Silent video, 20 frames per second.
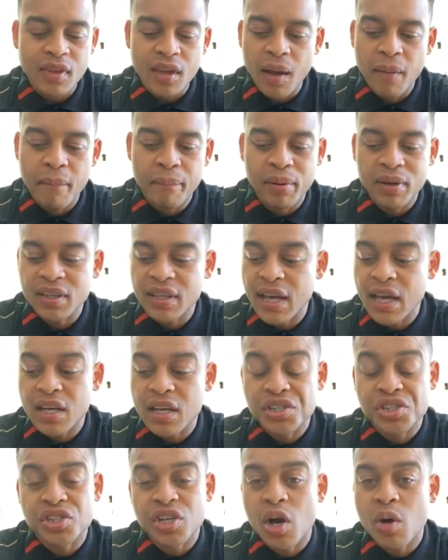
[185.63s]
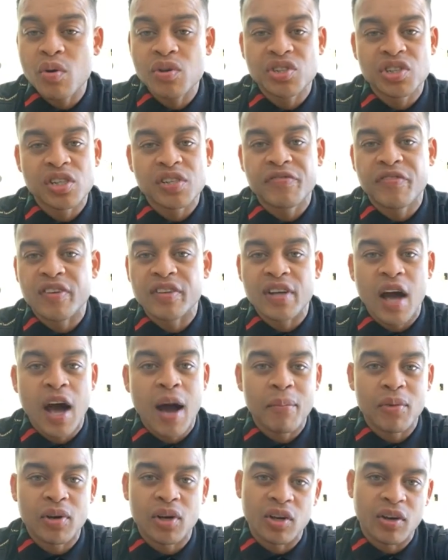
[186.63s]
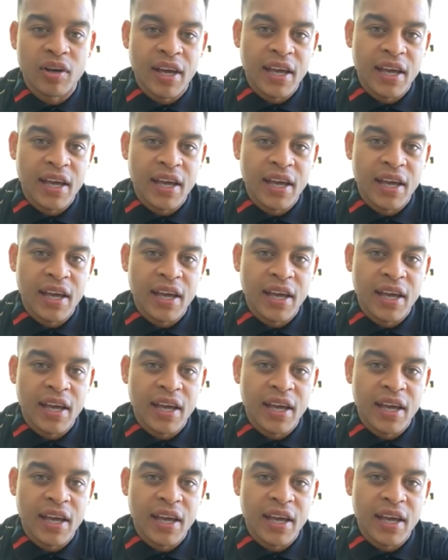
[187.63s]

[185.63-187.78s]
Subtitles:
But yeah, the show is just phenomenal.